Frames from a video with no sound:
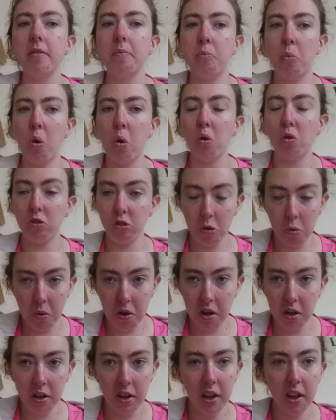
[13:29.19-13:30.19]
And their words
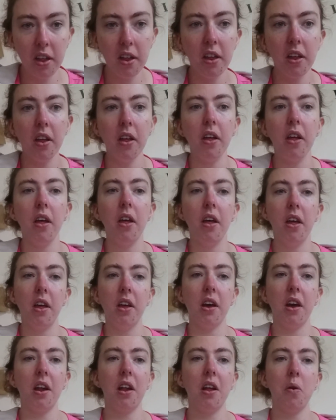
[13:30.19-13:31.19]
came true,
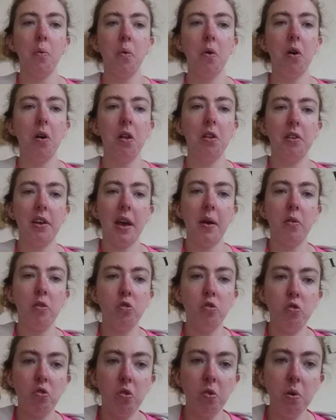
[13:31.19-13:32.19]
as
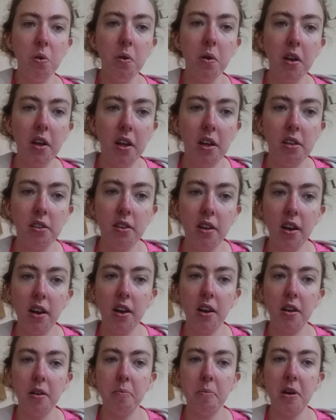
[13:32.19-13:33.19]
Amirani
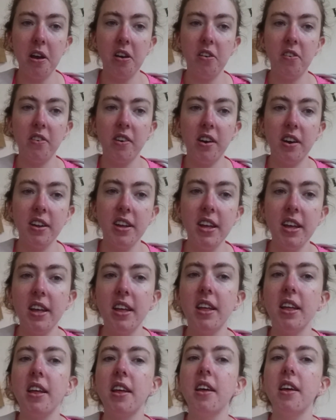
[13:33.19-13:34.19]
grew at an
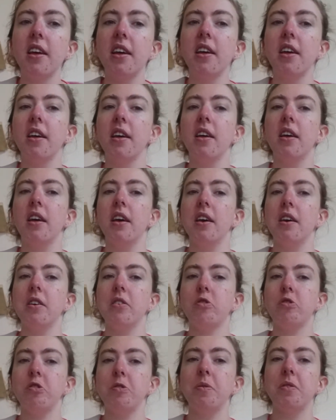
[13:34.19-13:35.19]

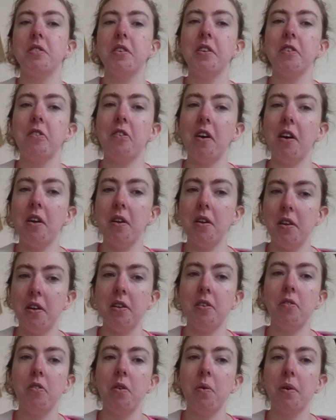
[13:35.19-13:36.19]
incredible speed and
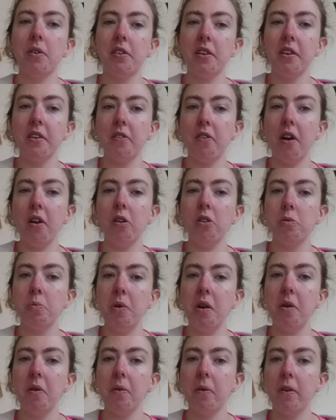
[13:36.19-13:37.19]
became stronger each
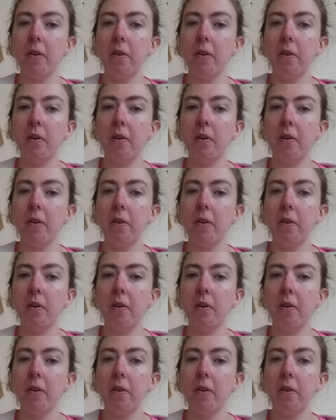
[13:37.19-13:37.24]
day.